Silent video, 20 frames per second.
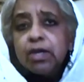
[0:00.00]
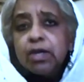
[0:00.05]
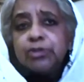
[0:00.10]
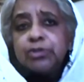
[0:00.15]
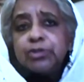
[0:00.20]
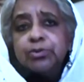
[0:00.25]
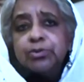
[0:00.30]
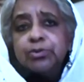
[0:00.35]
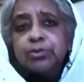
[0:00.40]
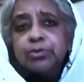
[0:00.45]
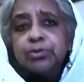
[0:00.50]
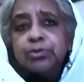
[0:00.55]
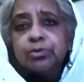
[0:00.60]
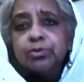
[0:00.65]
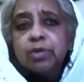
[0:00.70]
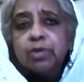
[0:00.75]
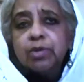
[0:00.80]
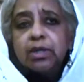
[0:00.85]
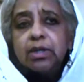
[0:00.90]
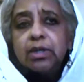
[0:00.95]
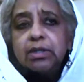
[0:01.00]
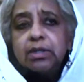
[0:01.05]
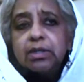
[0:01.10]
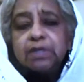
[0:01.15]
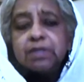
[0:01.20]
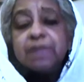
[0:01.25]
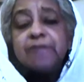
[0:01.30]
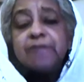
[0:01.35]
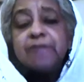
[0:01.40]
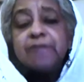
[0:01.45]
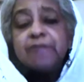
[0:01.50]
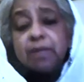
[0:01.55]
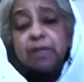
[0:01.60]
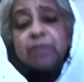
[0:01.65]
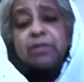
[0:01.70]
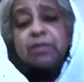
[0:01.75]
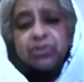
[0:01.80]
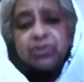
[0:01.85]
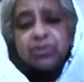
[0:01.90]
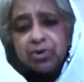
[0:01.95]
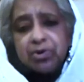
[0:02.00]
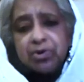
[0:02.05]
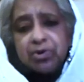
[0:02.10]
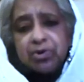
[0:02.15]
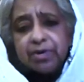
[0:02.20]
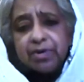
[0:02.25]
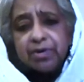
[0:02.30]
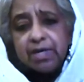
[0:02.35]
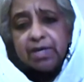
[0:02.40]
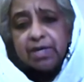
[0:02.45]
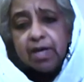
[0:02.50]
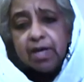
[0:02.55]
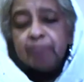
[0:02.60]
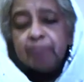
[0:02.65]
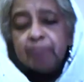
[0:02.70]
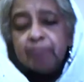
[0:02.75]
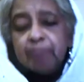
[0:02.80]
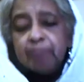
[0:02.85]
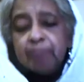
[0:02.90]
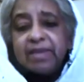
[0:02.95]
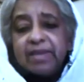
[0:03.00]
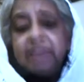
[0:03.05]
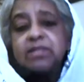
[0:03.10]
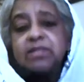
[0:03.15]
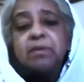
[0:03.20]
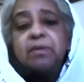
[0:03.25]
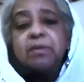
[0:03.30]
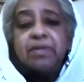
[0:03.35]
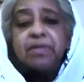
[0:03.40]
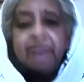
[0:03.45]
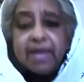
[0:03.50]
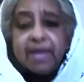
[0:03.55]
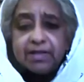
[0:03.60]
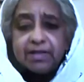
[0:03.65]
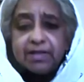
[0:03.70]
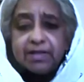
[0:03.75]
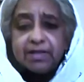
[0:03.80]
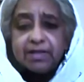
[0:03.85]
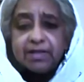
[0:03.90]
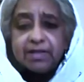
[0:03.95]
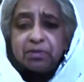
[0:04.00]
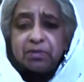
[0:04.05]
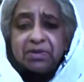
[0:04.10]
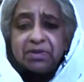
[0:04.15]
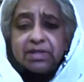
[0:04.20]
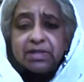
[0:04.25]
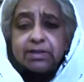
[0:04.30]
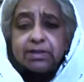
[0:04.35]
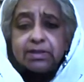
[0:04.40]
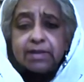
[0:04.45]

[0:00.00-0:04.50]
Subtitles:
to develop a story based upon that experience.